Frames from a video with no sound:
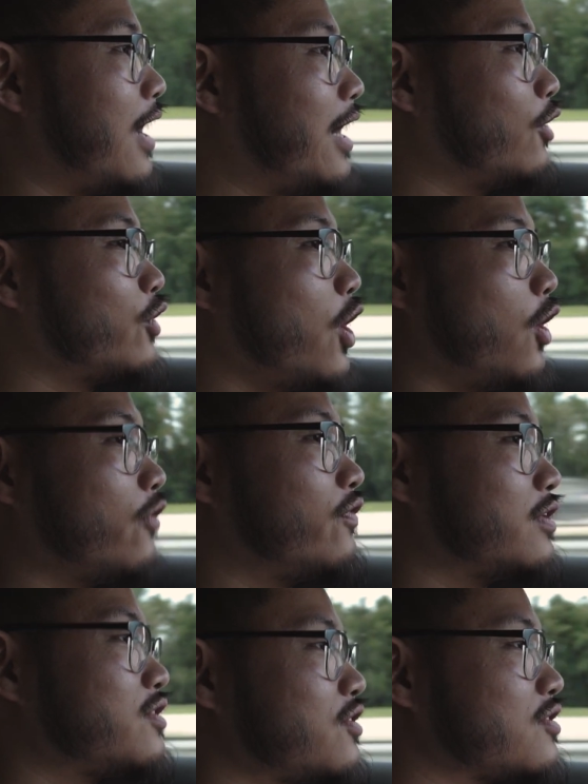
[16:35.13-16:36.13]
I don't know if
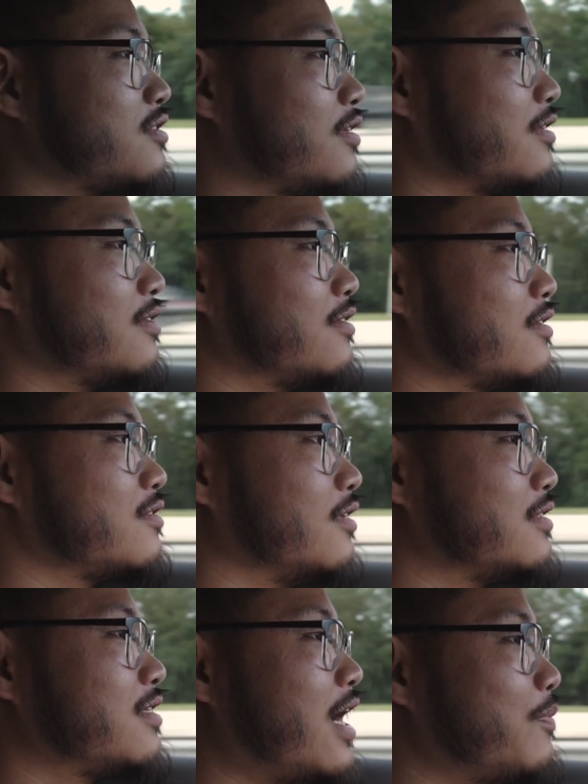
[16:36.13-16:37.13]
it's just
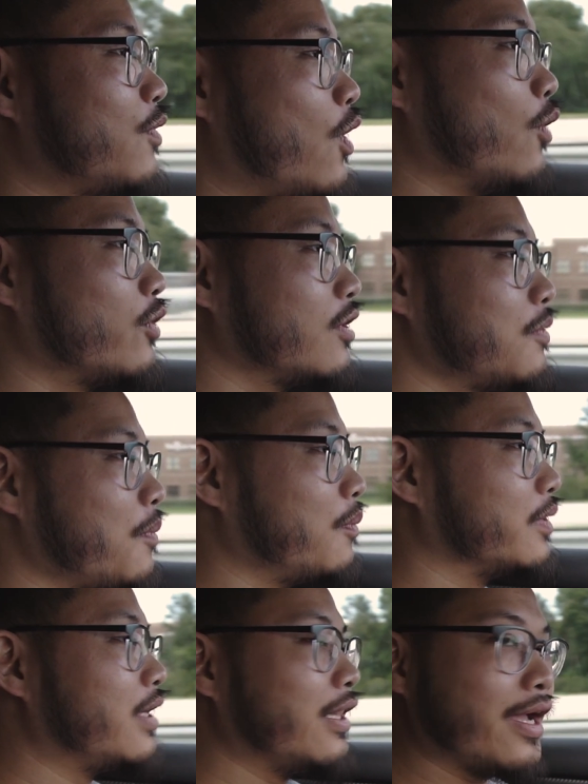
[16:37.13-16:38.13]
the type of owner,
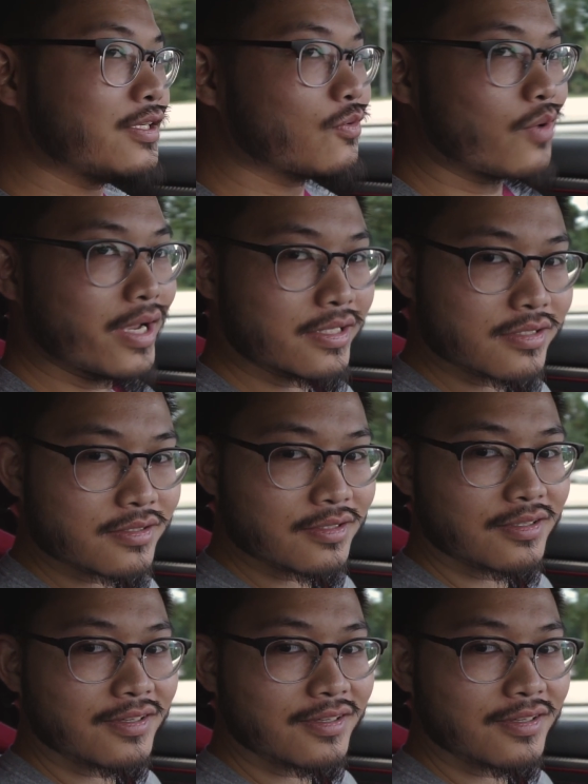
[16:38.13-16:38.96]
but they like to race.